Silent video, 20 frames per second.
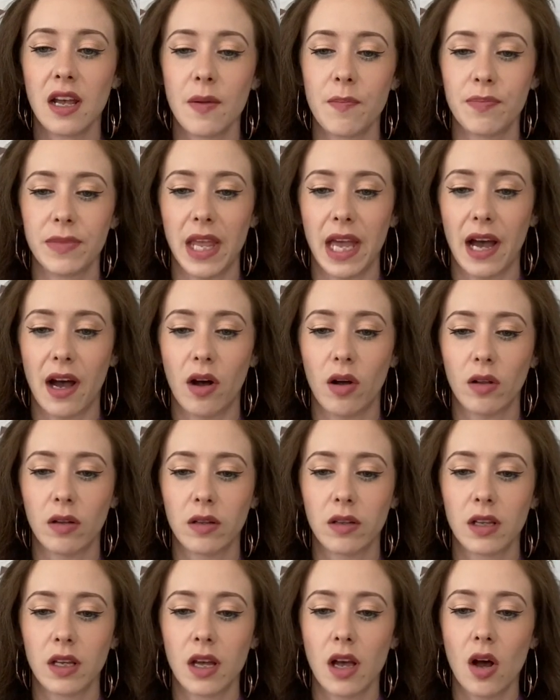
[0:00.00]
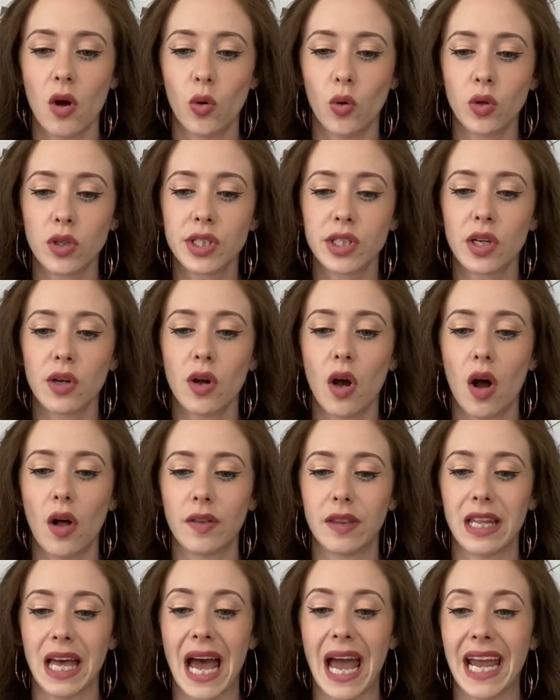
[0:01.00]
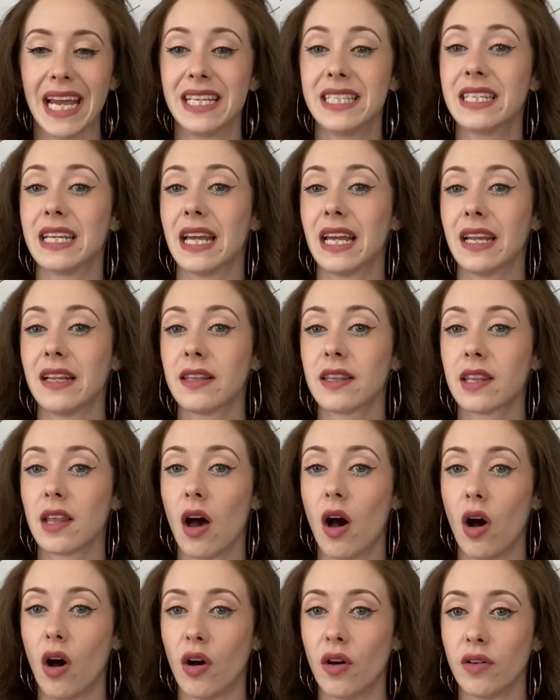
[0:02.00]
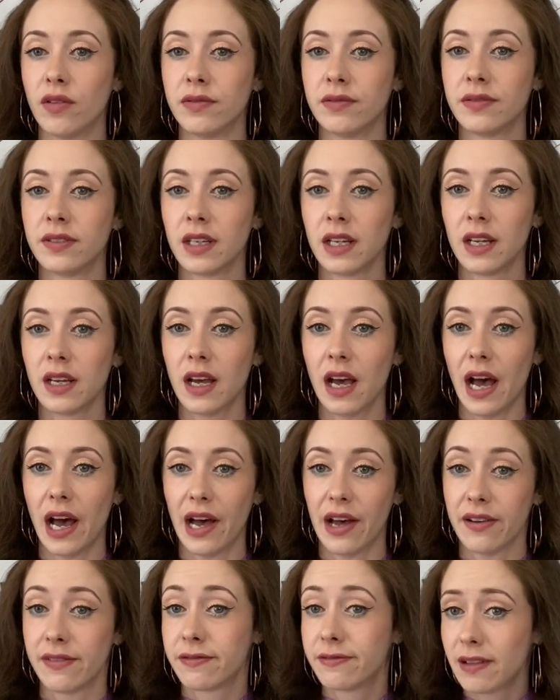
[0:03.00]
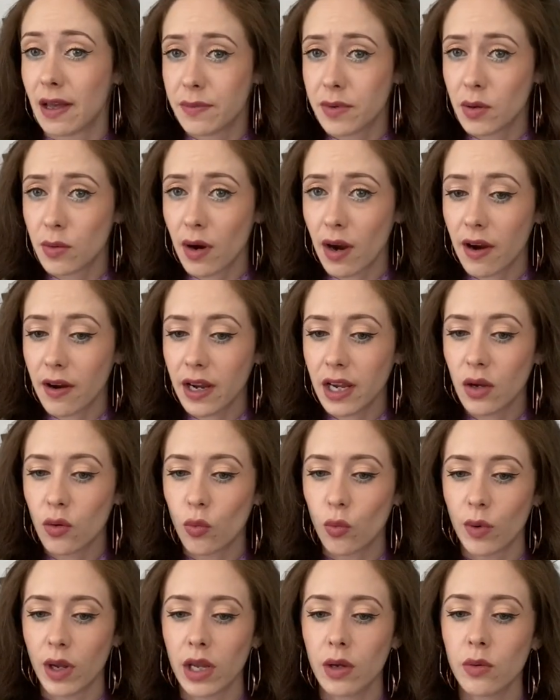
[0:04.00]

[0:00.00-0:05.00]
Now, also on the 18th of February, we